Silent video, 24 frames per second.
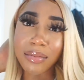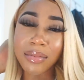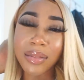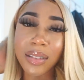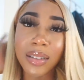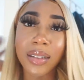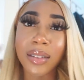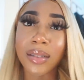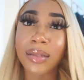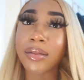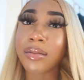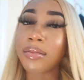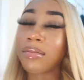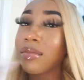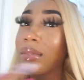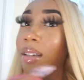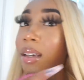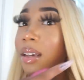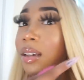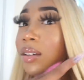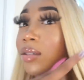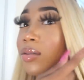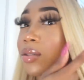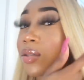You know, it
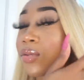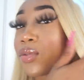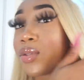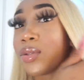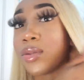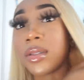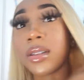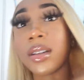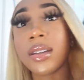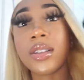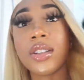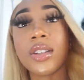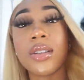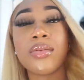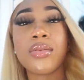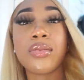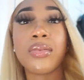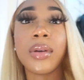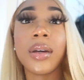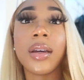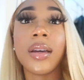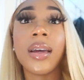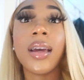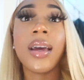can use a few touch-ups,
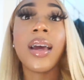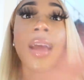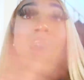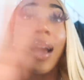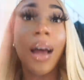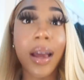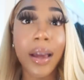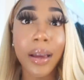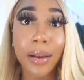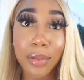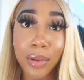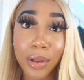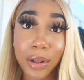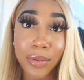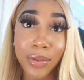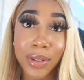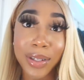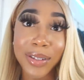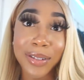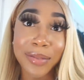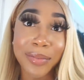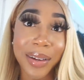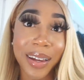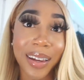but I am gonna
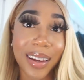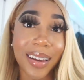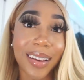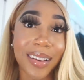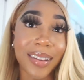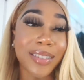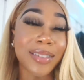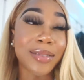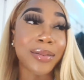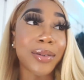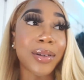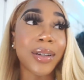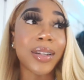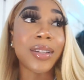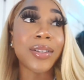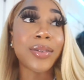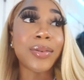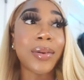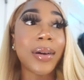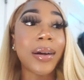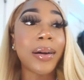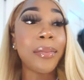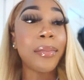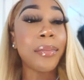redo my hair, so I'm gonna do
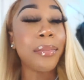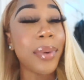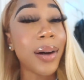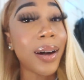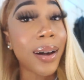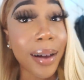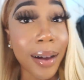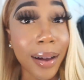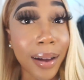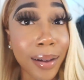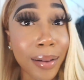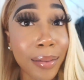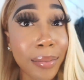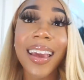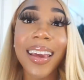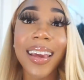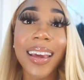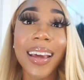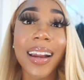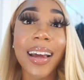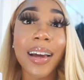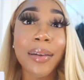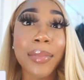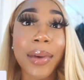a bob,
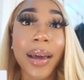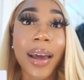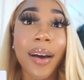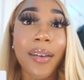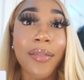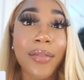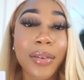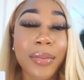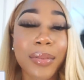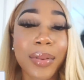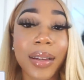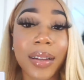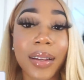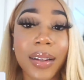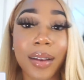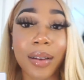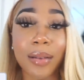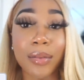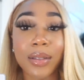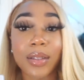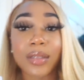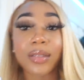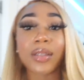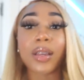and I have my outfit picked
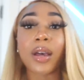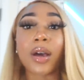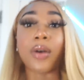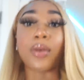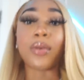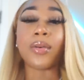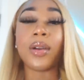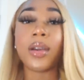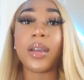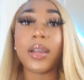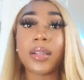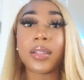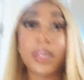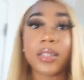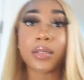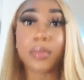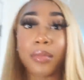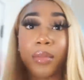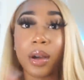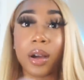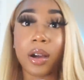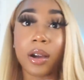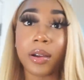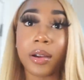up. So
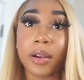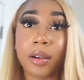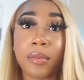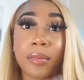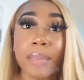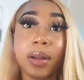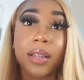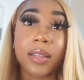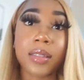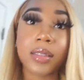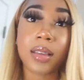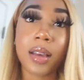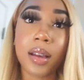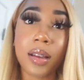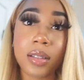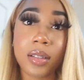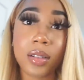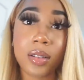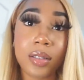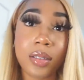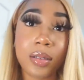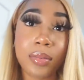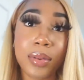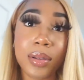tomorrow my socks
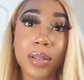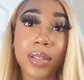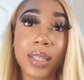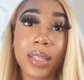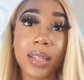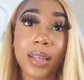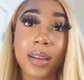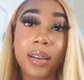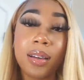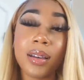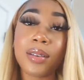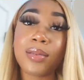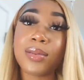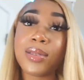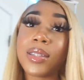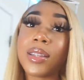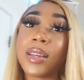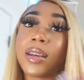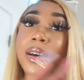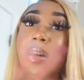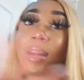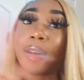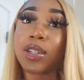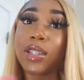are supposed to come,
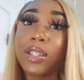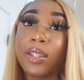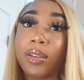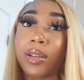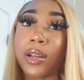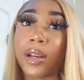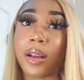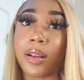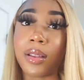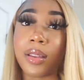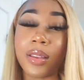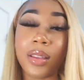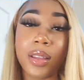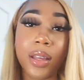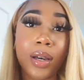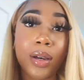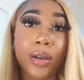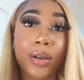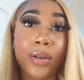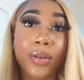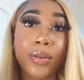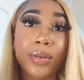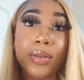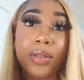so I'll show y'all
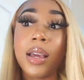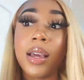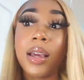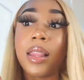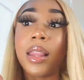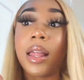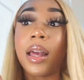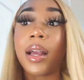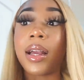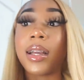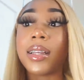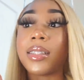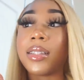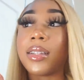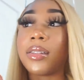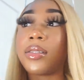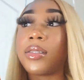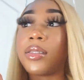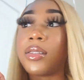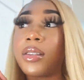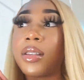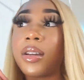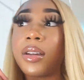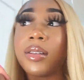those. Like I said,
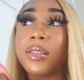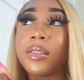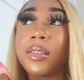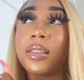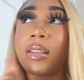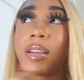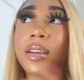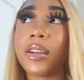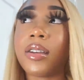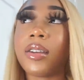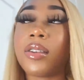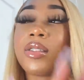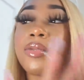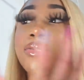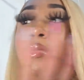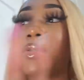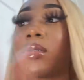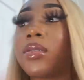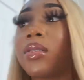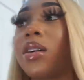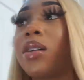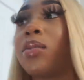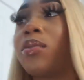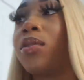it's Thursday, they're supposed
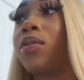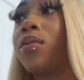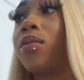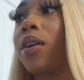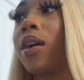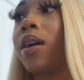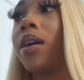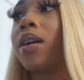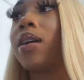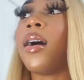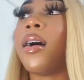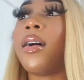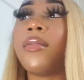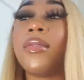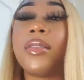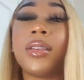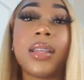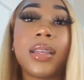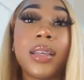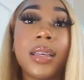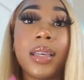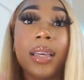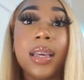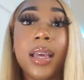to come on Friday.
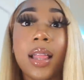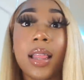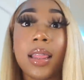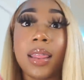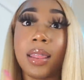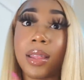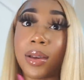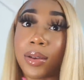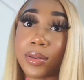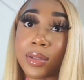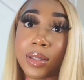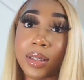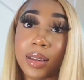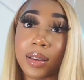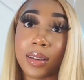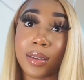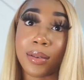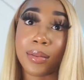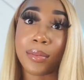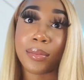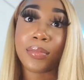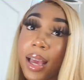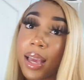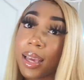Hopefully those
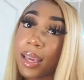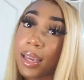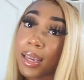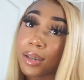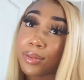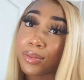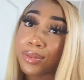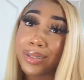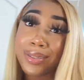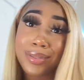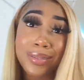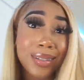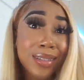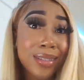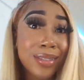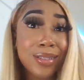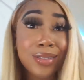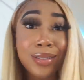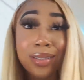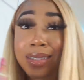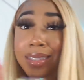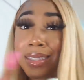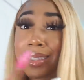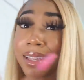come, and we're gonna do
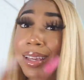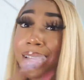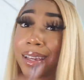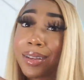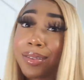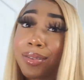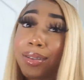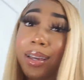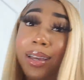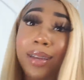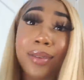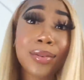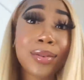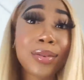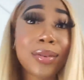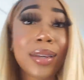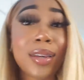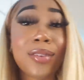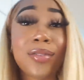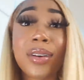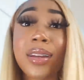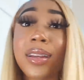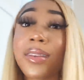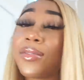this thing. Okay, we're gonna
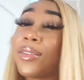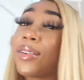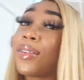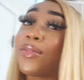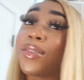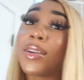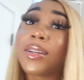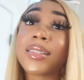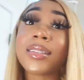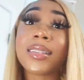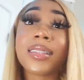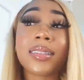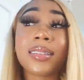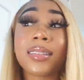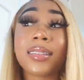get ready for the first day.